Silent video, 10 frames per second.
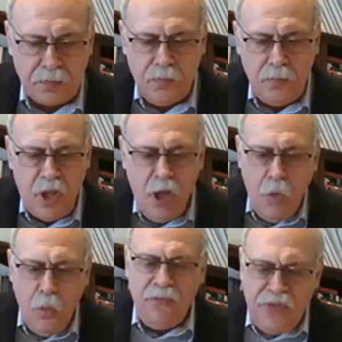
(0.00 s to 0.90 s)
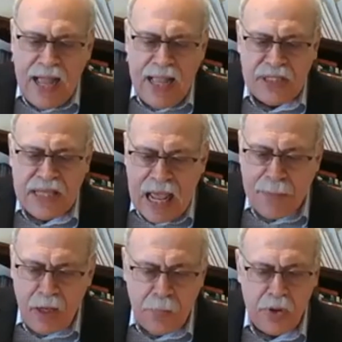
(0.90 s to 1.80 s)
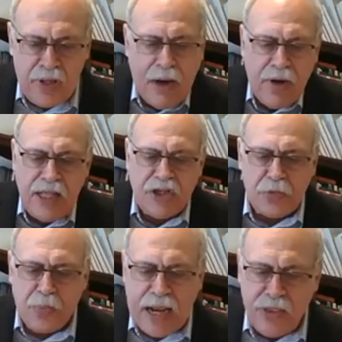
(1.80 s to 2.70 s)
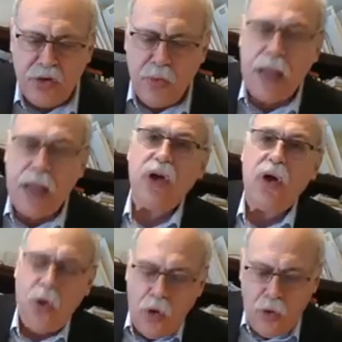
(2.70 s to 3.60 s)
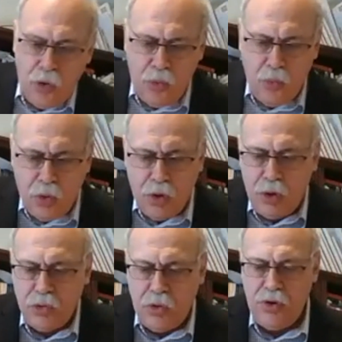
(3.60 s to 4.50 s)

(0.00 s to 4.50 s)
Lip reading: one finds dynamic polarity spread throughout the whole world order.